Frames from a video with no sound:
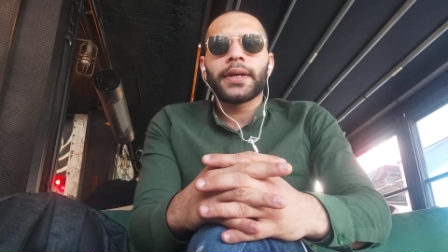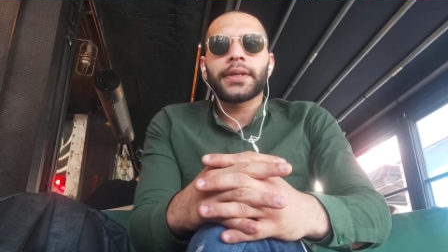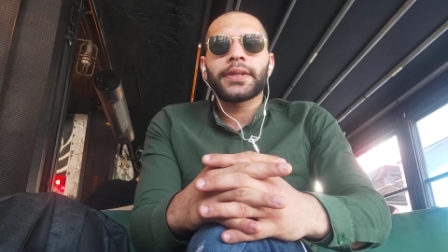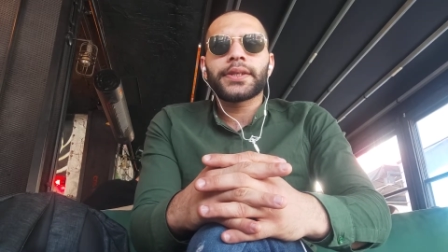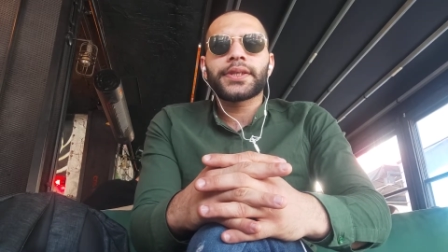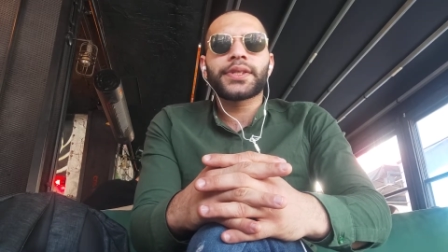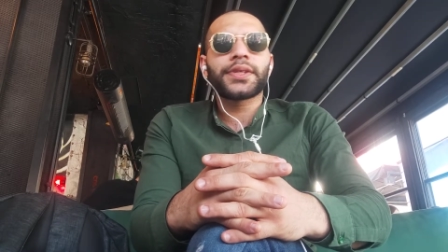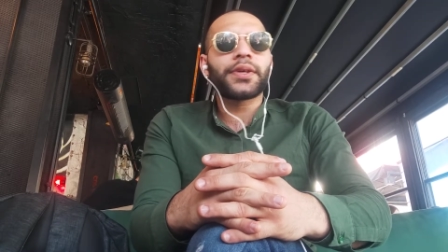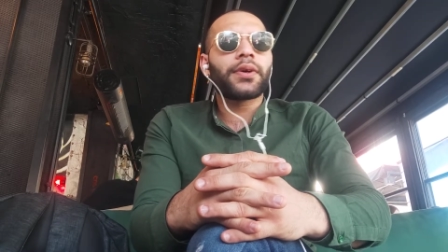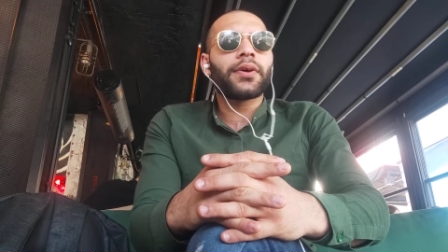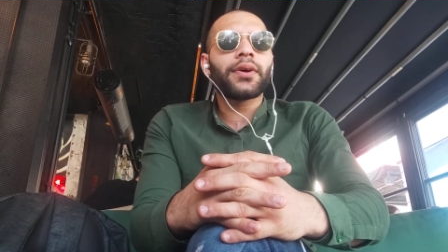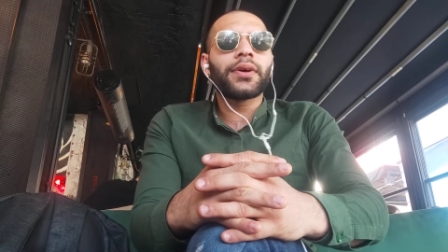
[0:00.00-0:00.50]

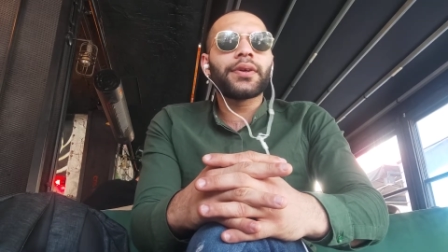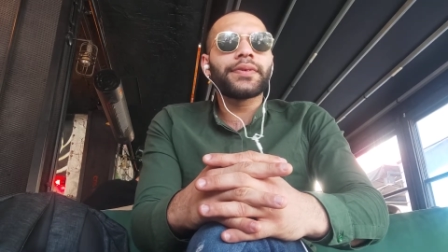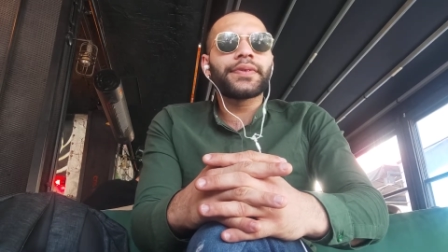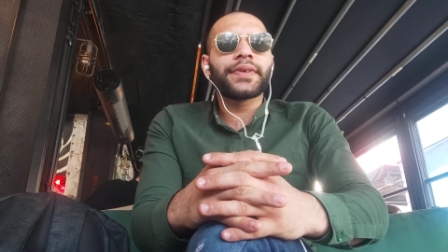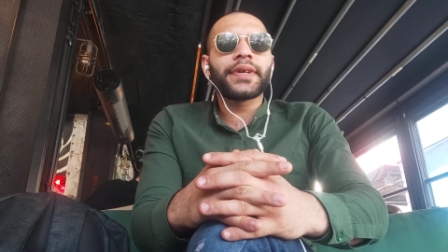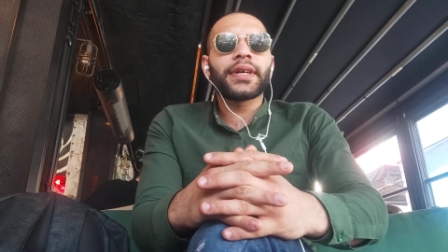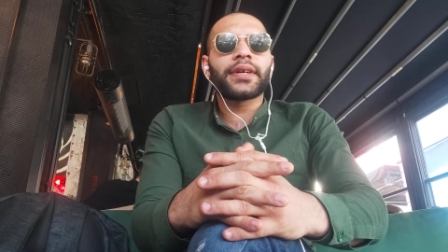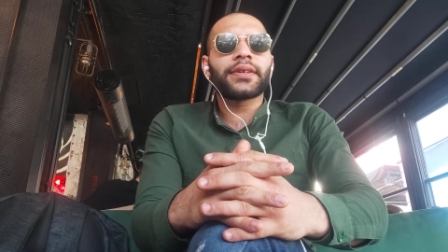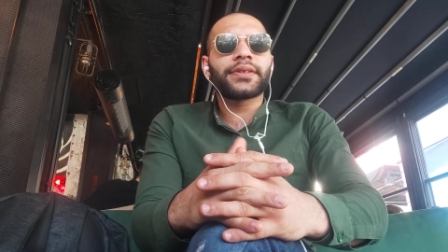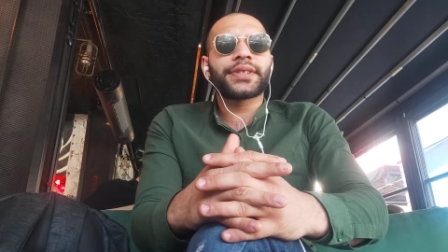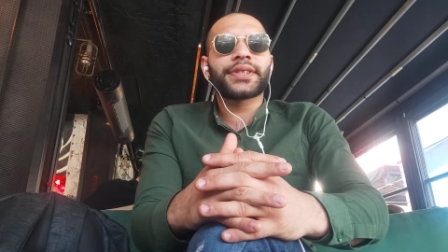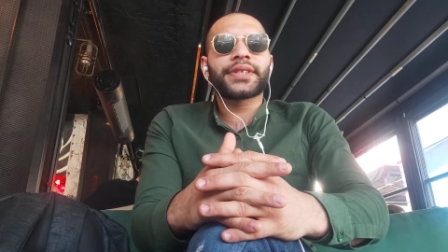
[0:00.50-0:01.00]
so all they
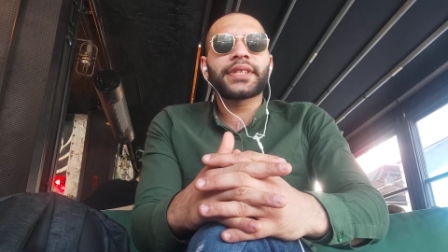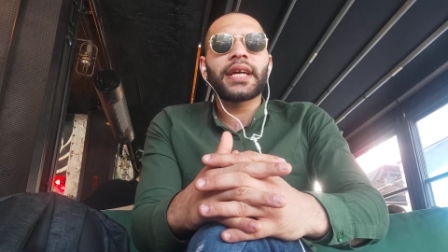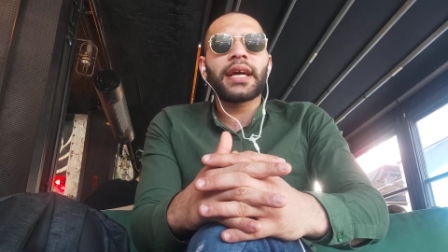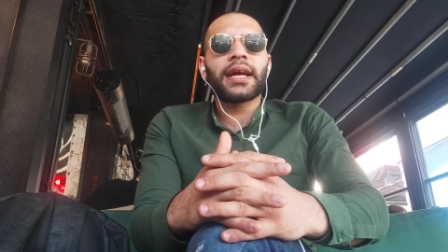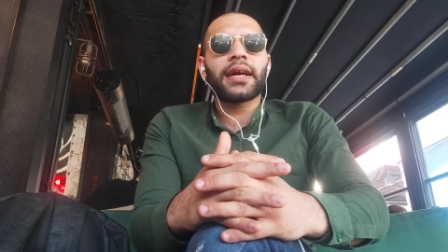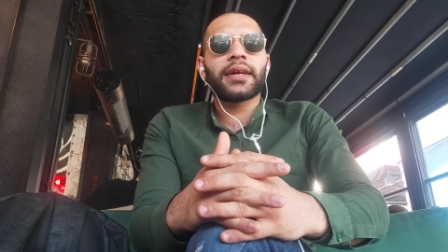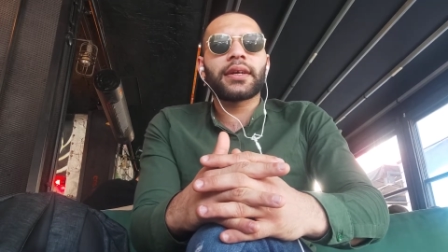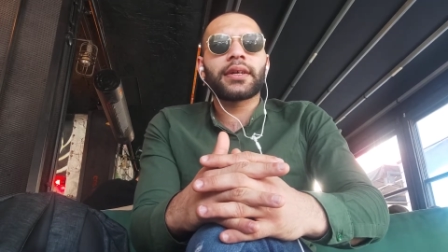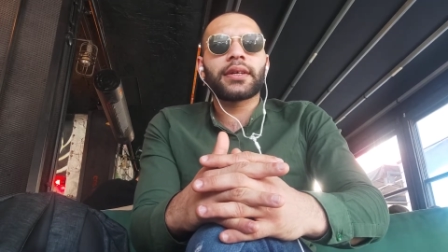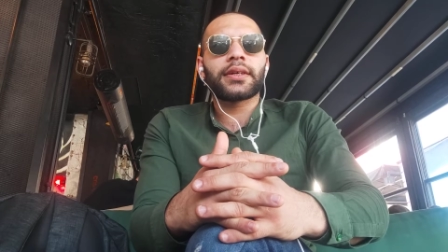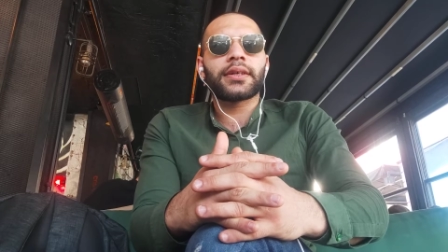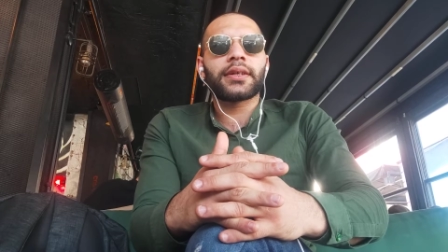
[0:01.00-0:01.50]
are
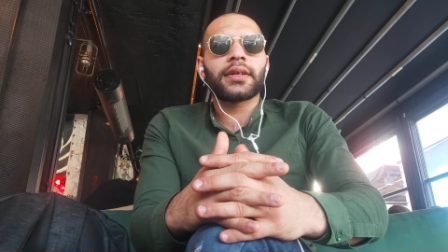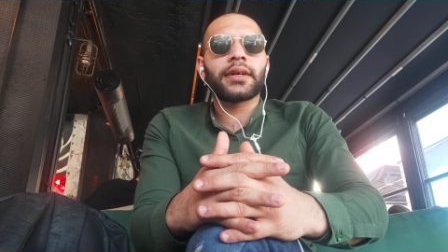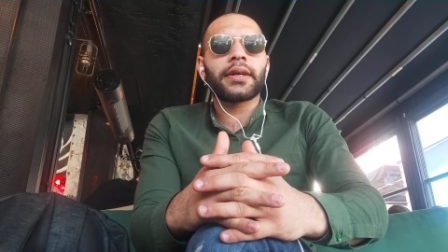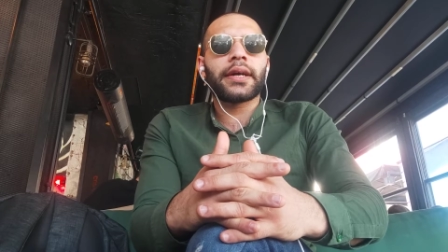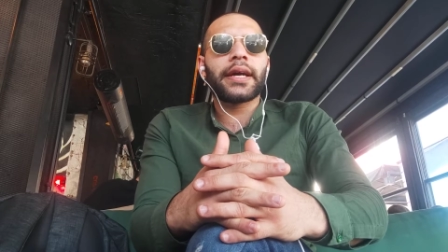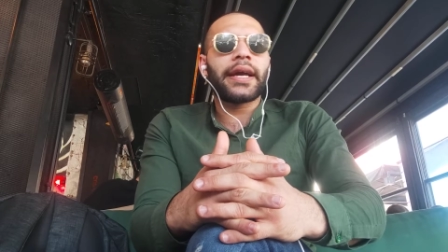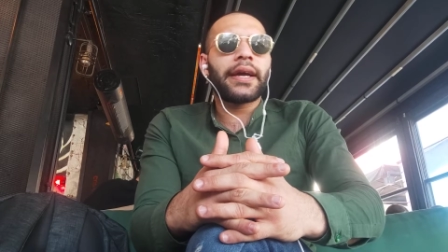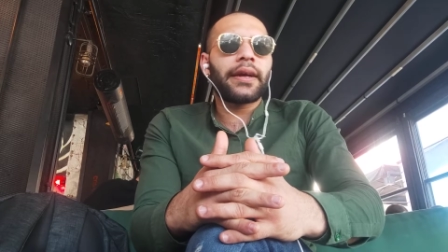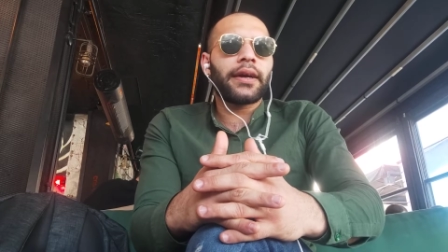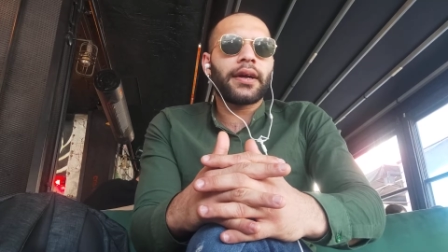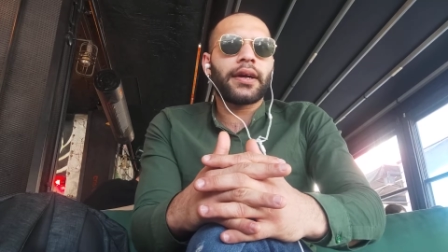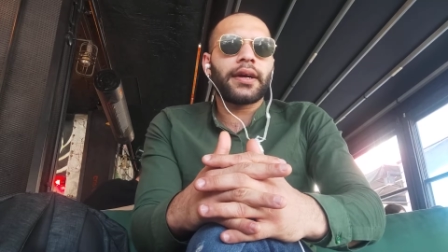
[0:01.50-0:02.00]
saying
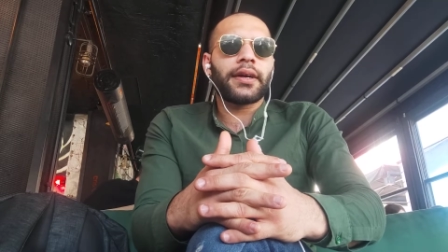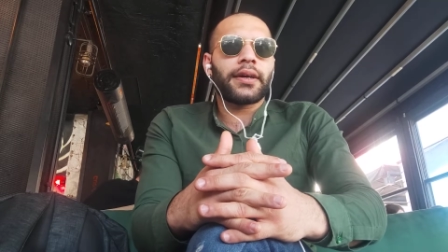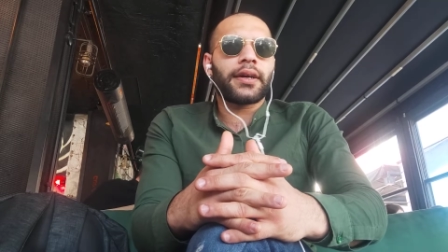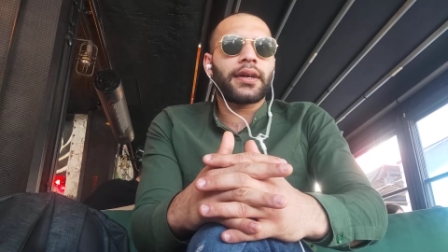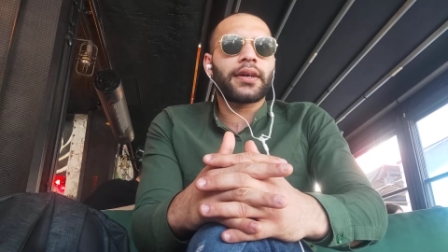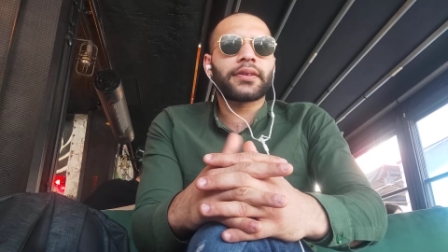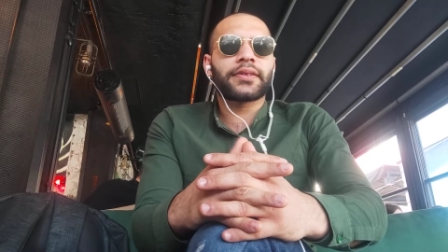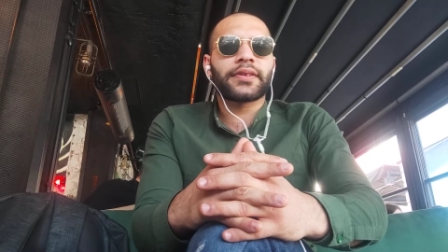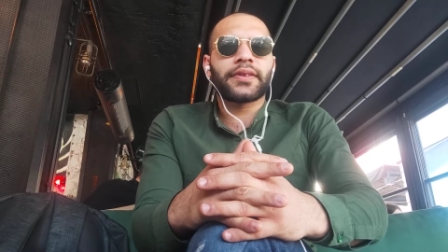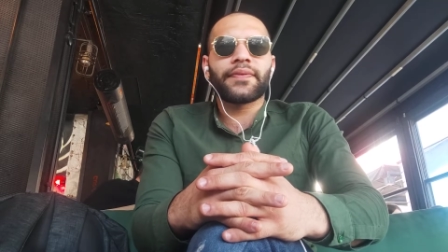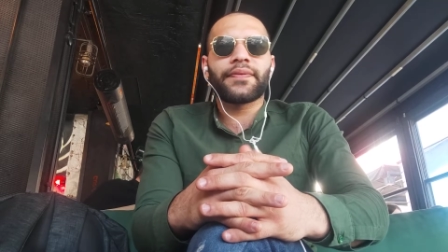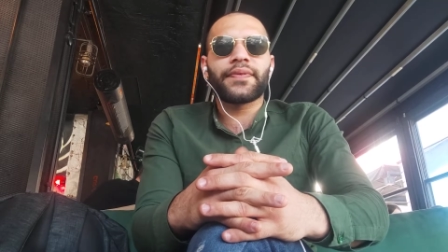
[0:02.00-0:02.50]
AI,
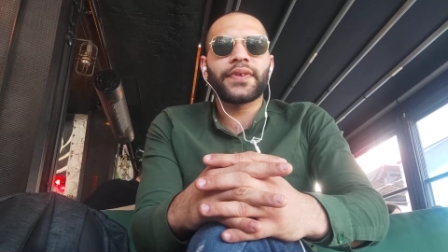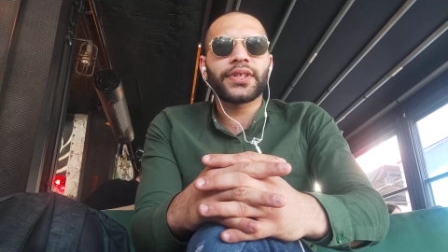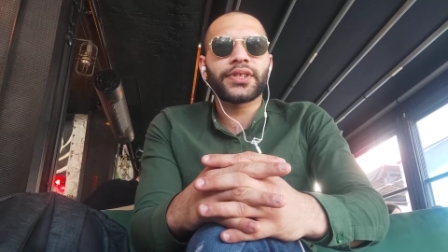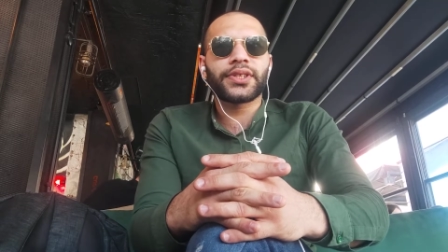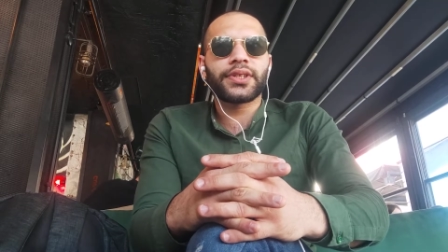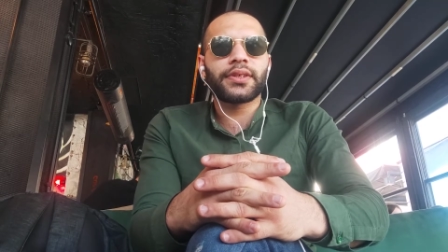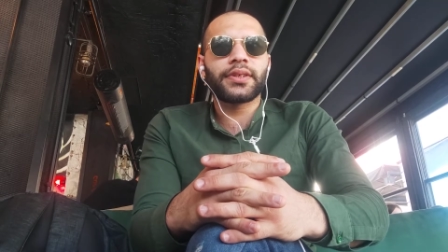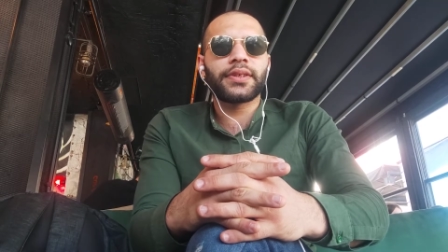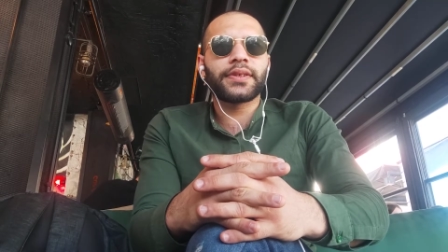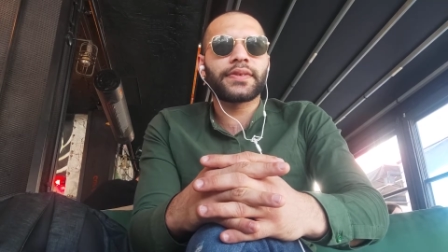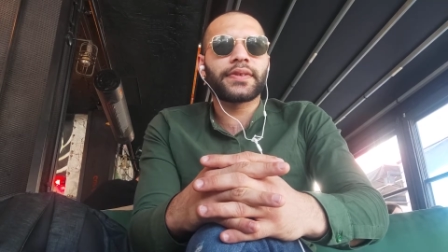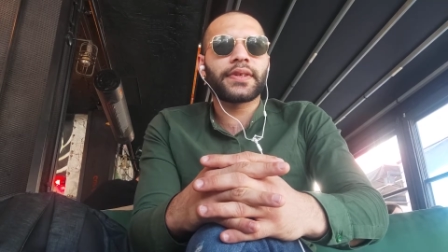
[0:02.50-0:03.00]

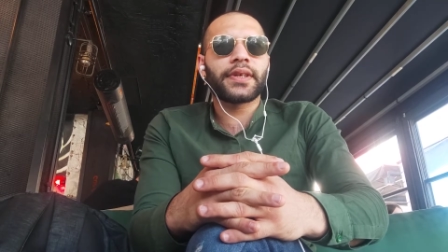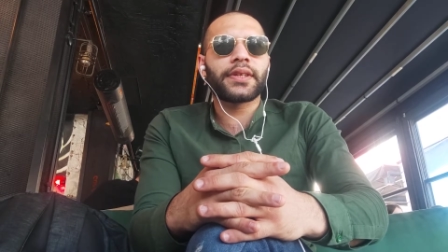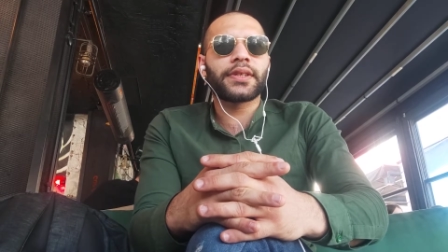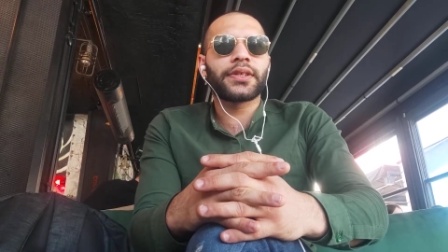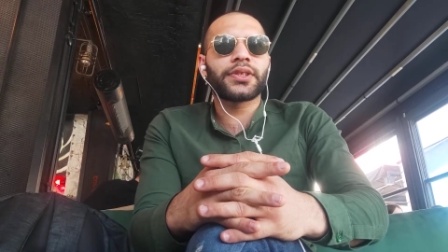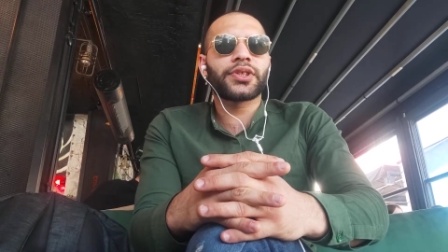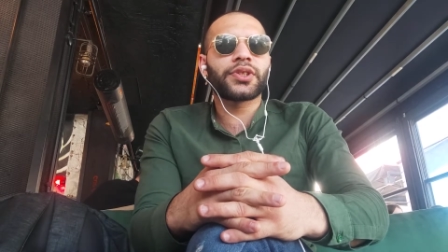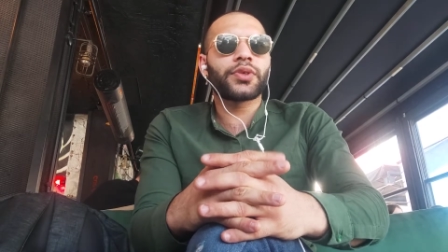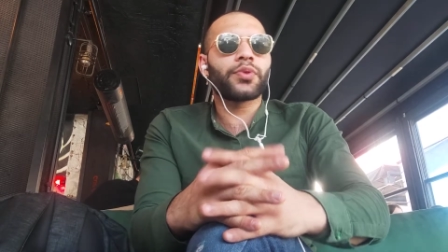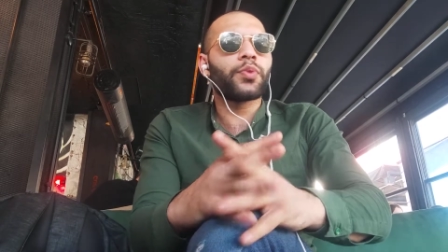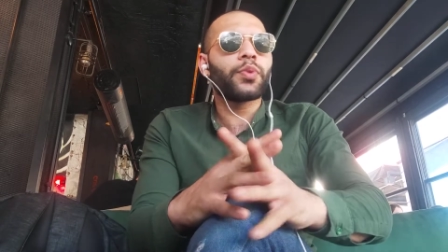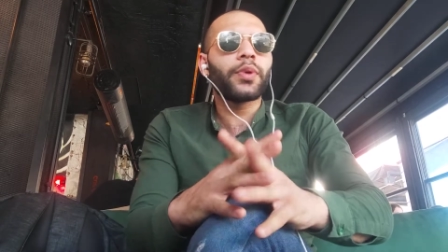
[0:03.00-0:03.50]
artificial
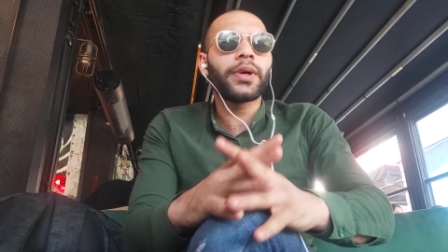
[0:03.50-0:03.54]
intelligence.